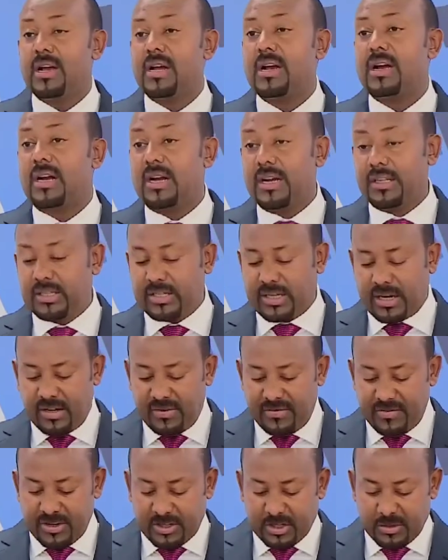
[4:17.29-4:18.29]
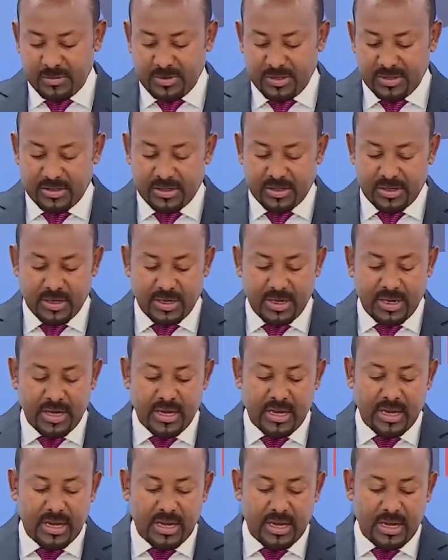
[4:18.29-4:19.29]
critical investments
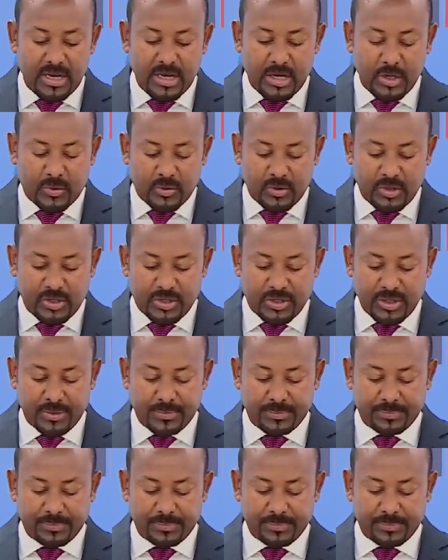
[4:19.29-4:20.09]
in nutrition.